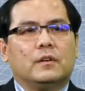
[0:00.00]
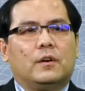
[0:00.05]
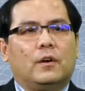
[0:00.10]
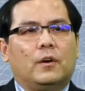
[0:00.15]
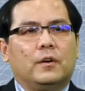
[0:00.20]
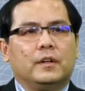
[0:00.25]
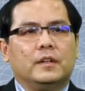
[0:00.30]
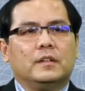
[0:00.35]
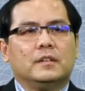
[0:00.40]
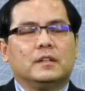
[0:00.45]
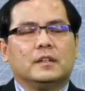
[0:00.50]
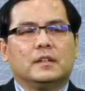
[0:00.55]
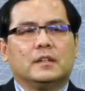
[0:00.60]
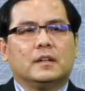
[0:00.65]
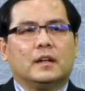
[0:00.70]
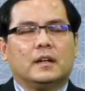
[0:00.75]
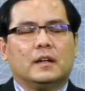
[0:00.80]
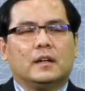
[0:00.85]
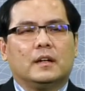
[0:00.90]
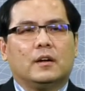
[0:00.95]
or in
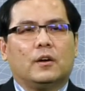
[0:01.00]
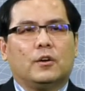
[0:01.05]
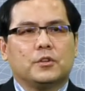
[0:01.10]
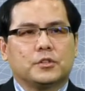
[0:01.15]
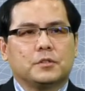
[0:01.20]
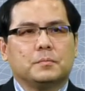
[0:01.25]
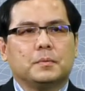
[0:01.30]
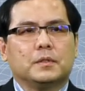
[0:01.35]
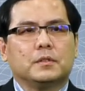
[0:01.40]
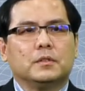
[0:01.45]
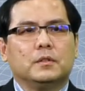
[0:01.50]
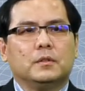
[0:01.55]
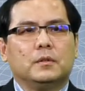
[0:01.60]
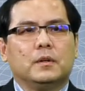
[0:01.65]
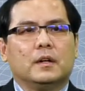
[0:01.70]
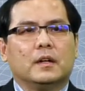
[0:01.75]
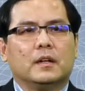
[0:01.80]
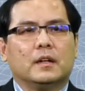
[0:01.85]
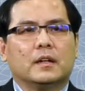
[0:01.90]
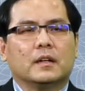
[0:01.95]
a hospital
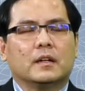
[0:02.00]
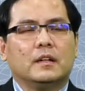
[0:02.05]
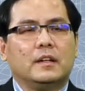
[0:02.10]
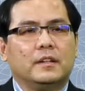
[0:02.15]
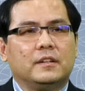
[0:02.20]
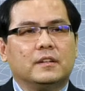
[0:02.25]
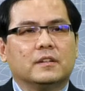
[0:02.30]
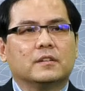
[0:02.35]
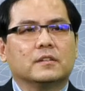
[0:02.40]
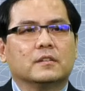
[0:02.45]
clinic.